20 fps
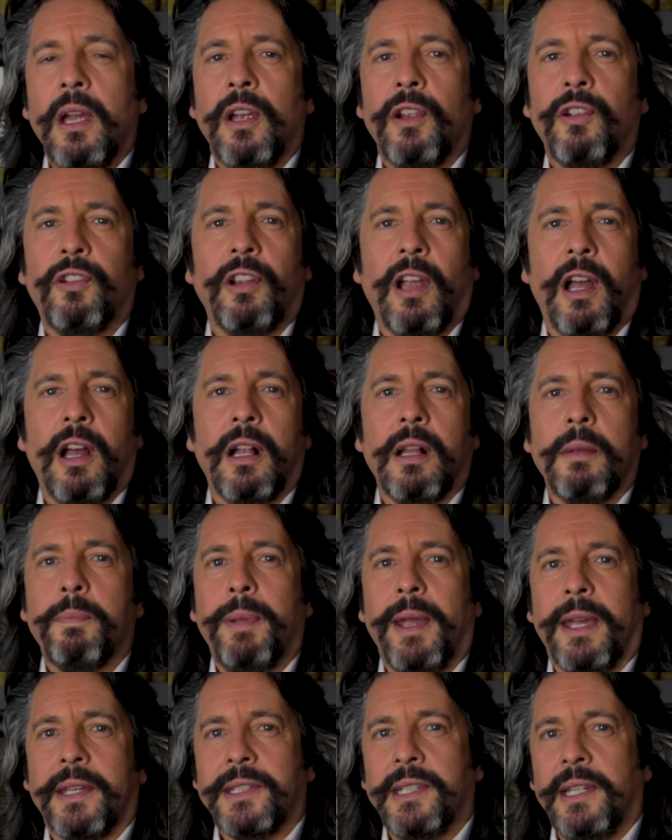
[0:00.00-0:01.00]
Charles
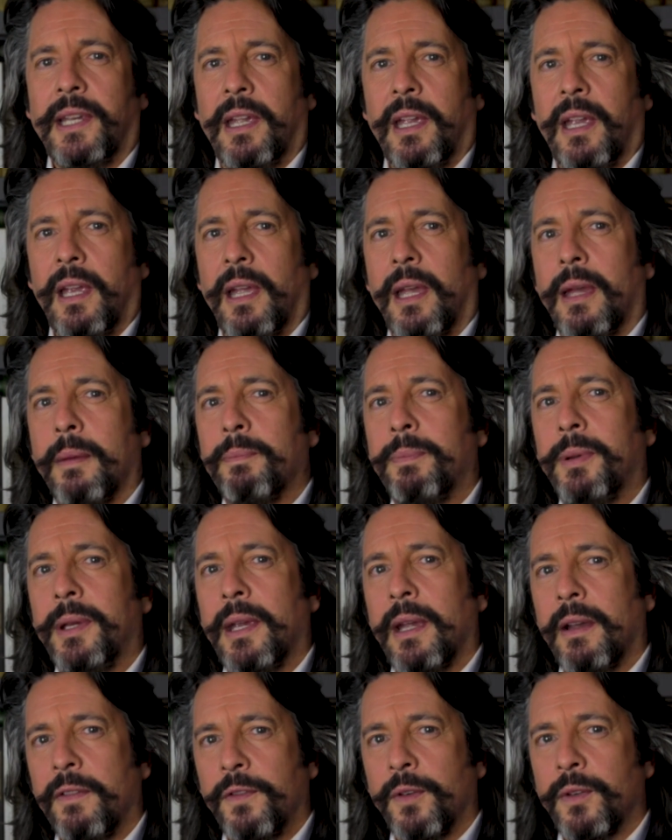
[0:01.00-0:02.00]
Percier and
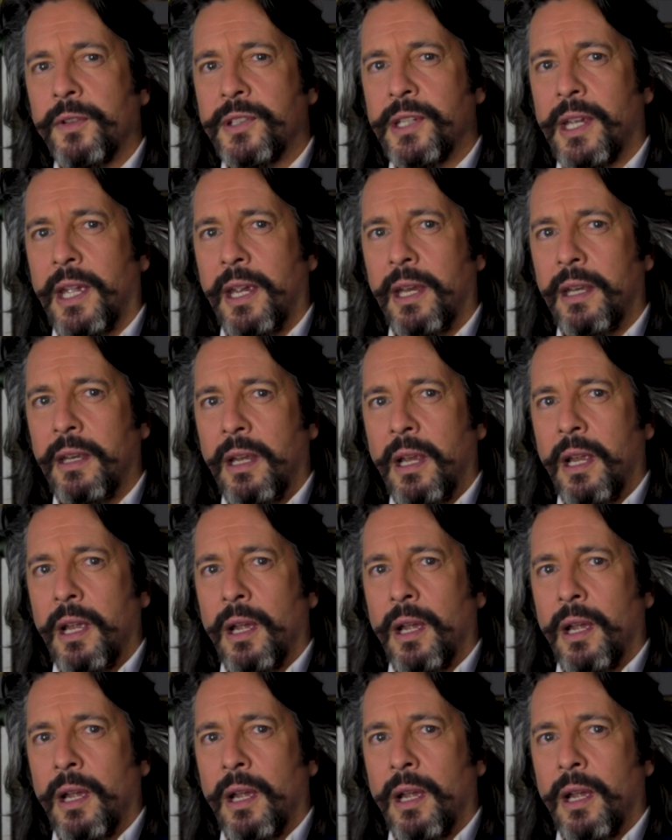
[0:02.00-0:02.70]
Pierre Fontaine